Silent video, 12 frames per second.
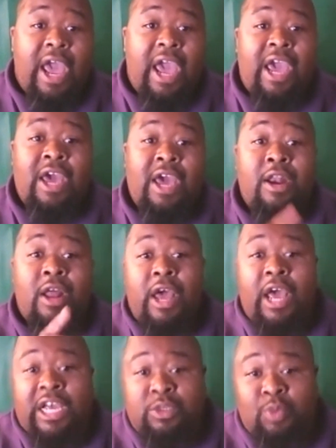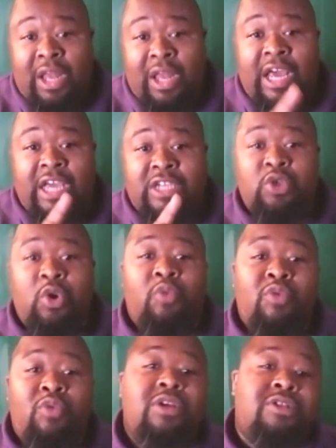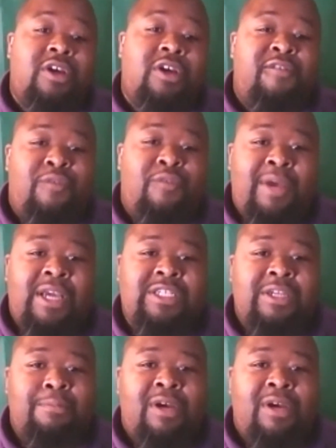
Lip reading: And as well as your realtor information,